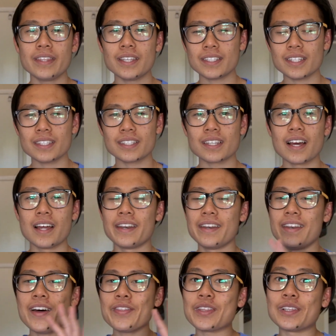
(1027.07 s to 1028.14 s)
this is
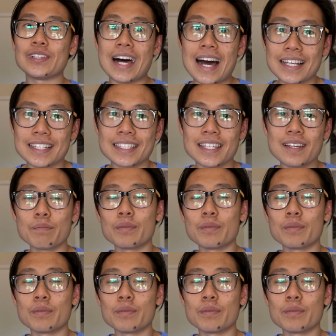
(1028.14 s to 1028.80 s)
not the last thing,